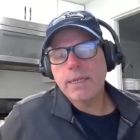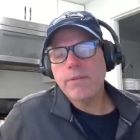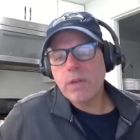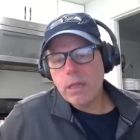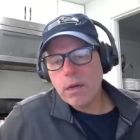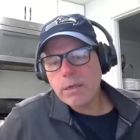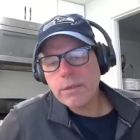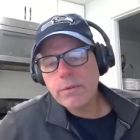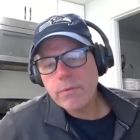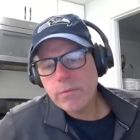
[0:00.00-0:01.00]
David Clark
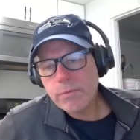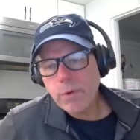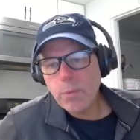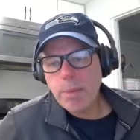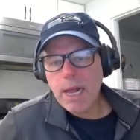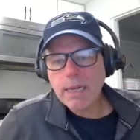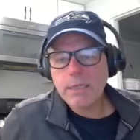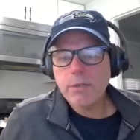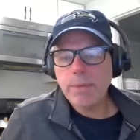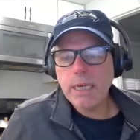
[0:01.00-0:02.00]
wrote
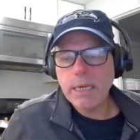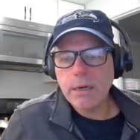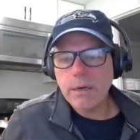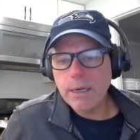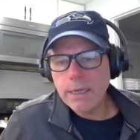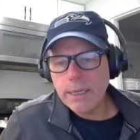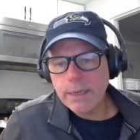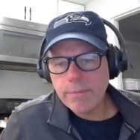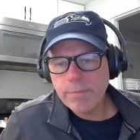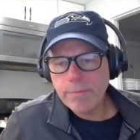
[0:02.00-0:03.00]
back to me
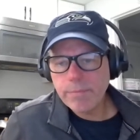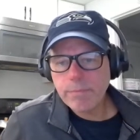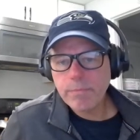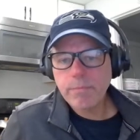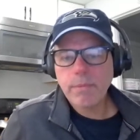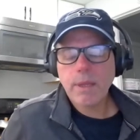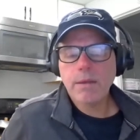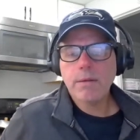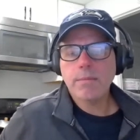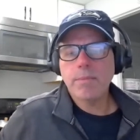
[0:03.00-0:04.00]
on
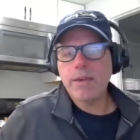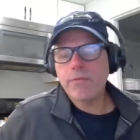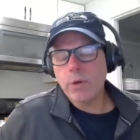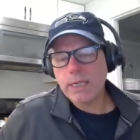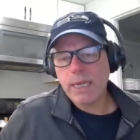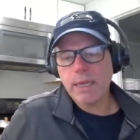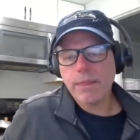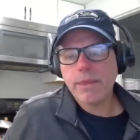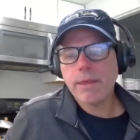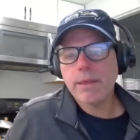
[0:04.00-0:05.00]
May
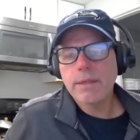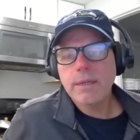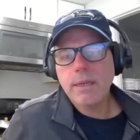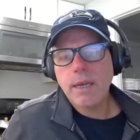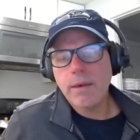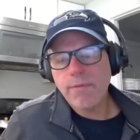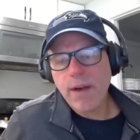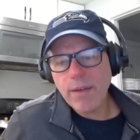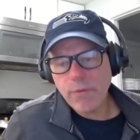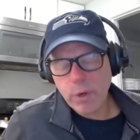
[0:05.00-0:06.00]
14th at
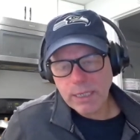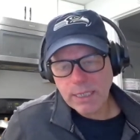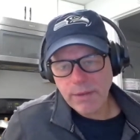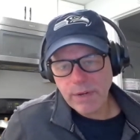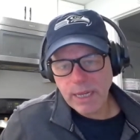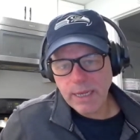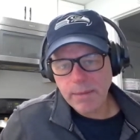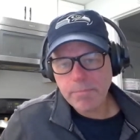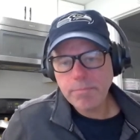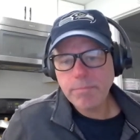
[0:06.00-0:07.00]
5:47
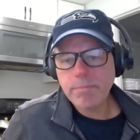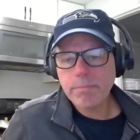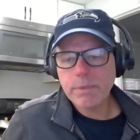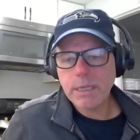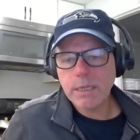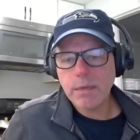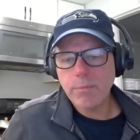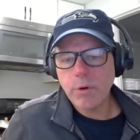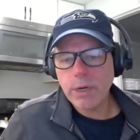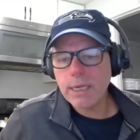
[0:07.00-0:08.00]
a.m. Said,
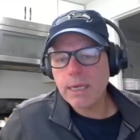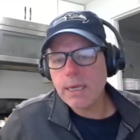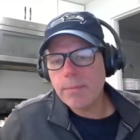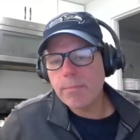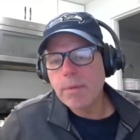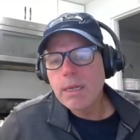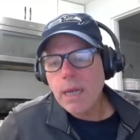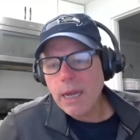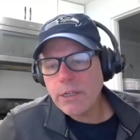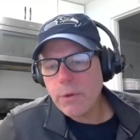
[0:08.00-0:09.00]
good morning.
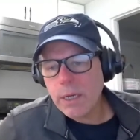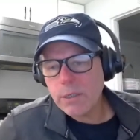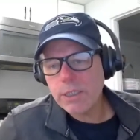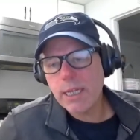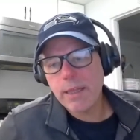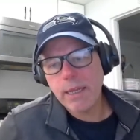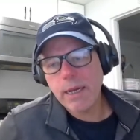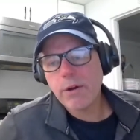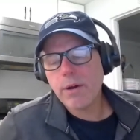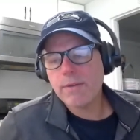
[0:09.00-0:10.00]
I too understand
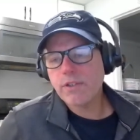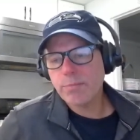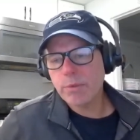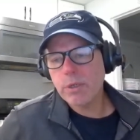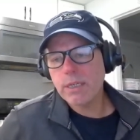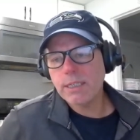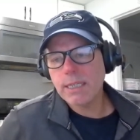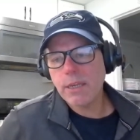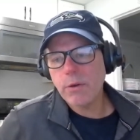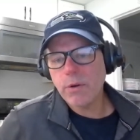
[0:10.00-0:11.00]
that Aircraft Spruce has
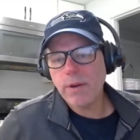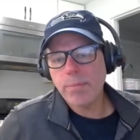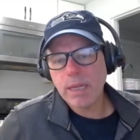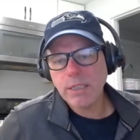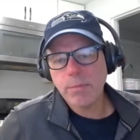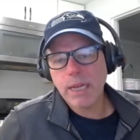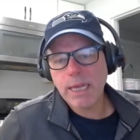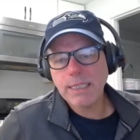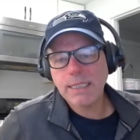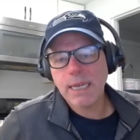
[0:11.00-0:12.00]
sent you a replacement
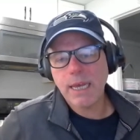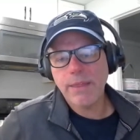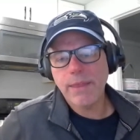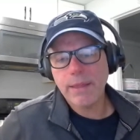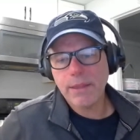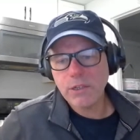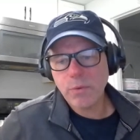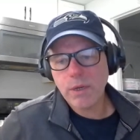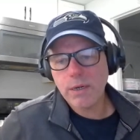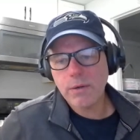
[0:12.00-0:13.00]
headset and that
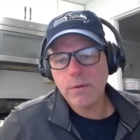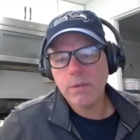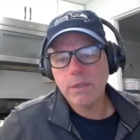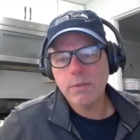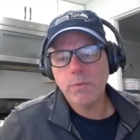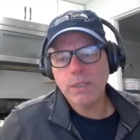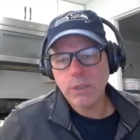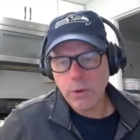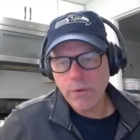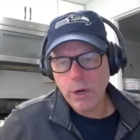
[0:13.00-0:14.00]
this one
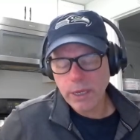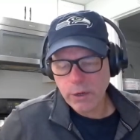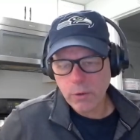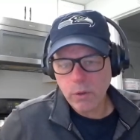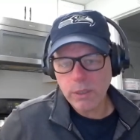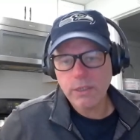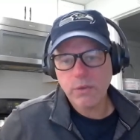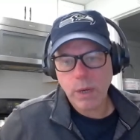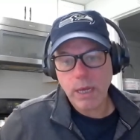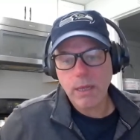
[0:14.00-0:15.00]
was over a year old
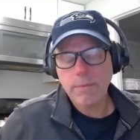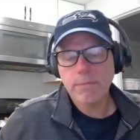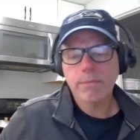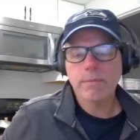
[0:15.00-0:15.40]
as well.